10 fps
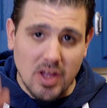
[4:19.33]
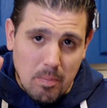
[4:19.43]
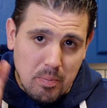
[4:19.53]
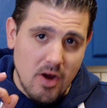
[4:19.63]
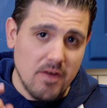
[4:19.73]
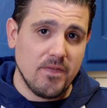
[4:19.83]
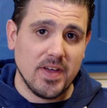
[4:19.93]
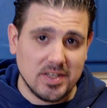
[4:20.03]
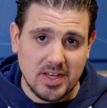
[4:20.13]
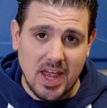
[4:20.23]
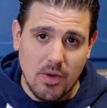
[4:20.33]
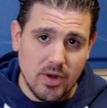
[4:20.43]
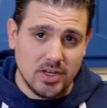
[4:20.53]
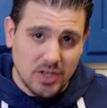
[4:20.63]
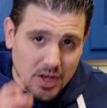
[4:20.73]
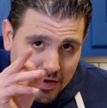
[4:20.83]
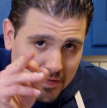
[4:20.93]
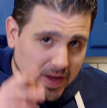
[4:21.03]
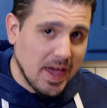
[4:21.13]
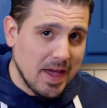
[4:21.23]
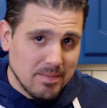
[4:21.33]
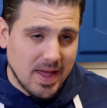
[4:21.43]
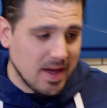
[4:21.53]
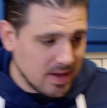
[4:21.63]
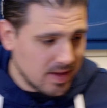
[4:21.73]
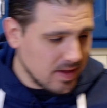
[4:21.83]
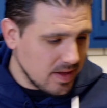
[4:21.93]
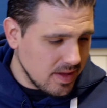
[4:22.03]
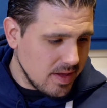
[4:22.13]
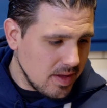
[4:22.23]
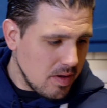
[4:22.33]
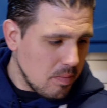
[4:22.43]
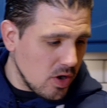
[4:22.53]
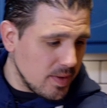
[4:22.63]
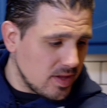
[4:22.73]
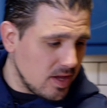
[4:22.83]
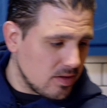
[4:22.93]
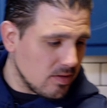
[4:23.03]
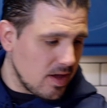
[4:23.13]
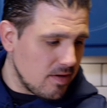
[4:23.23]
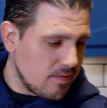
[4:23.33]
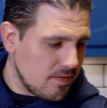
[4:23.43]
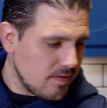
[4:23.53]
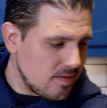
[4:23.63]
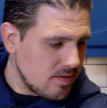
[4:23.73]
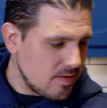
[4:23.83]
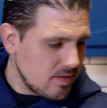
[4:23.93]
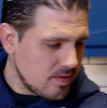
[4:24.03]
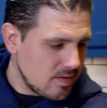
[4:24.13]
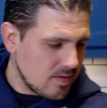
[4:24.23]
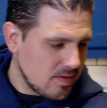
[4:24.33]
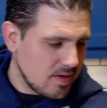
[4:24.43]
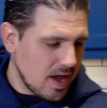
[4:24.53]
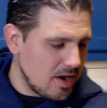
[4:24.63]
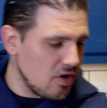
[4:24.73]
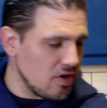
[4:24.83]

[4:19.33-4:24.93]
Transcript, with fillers: The perfect sandwich for game day. Buon appetito, Dave. Thank you. I